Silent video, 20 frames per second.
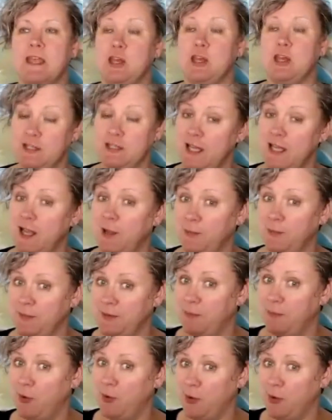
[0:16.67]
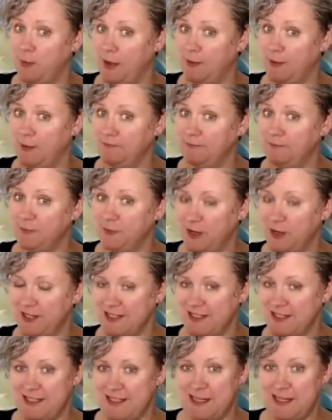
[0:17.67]
You can tell I'm a boy mom,
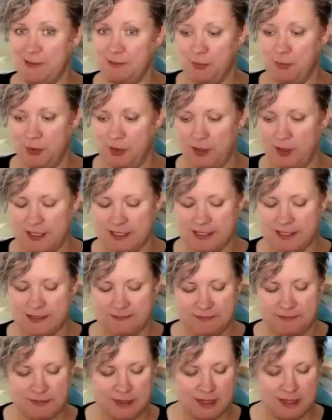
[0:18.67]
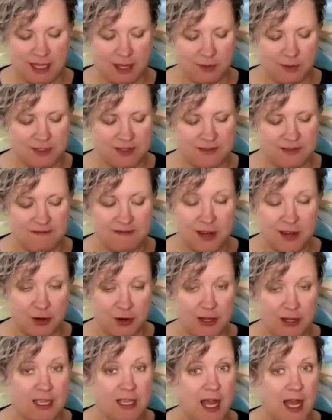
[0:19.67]
raising teen boys. That was a
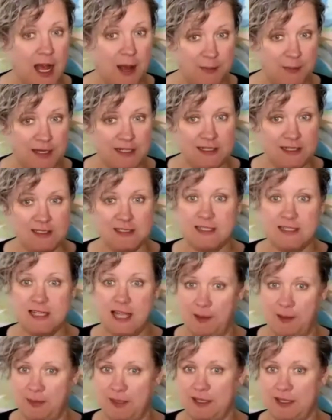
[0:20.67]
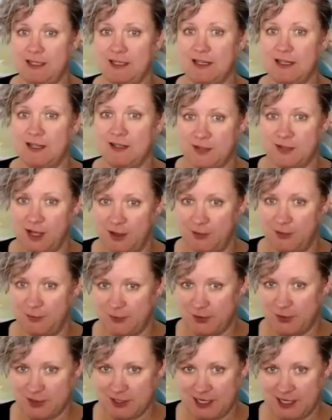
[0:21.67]
very common topic of
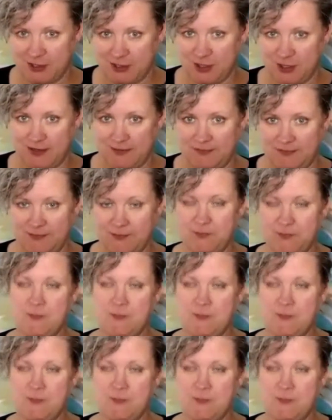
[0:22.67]
conversation.